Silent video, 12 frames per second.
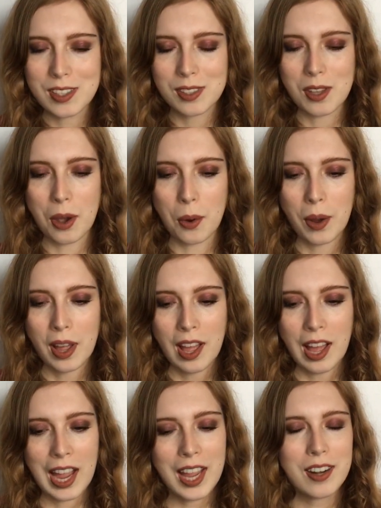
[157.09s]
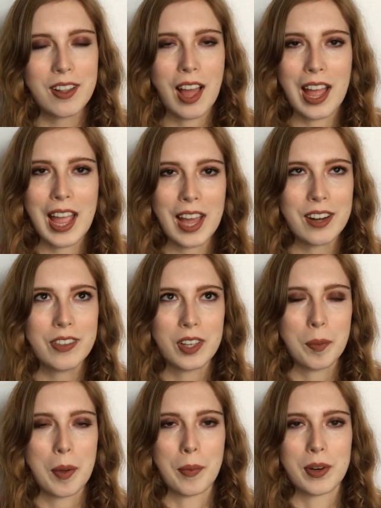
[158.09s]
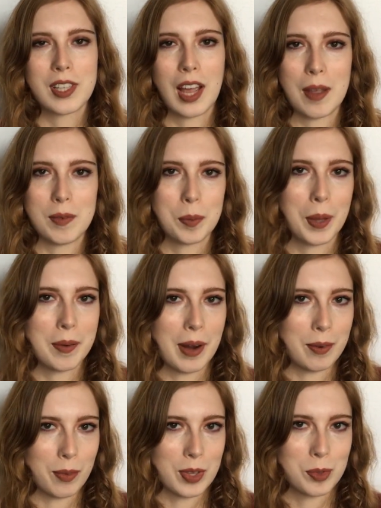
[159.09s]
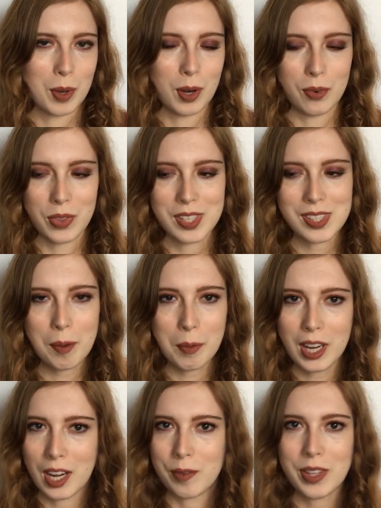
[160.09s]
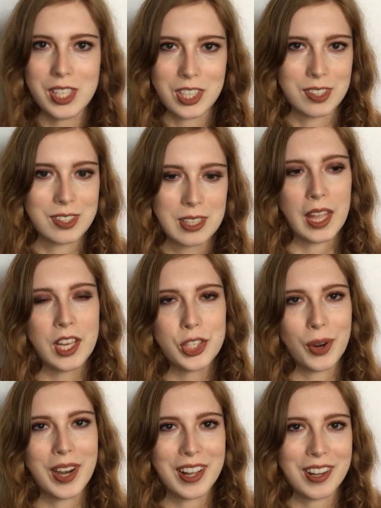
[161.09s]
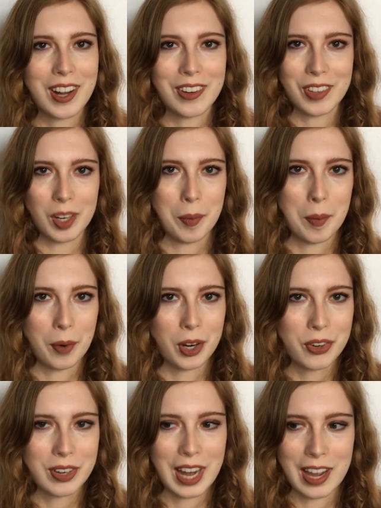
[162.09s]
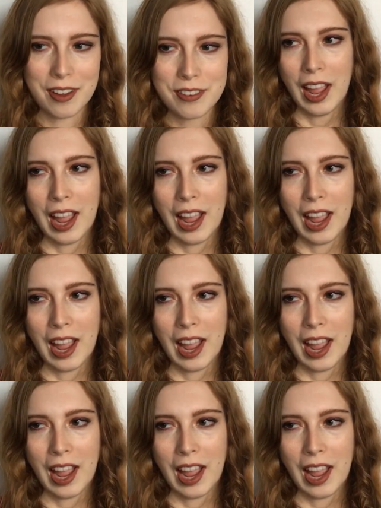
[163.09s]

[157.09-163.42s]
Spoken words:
So I had a little bit more time to play around with this one over the summer, and I really just enjoyed it, got a little bit more creative.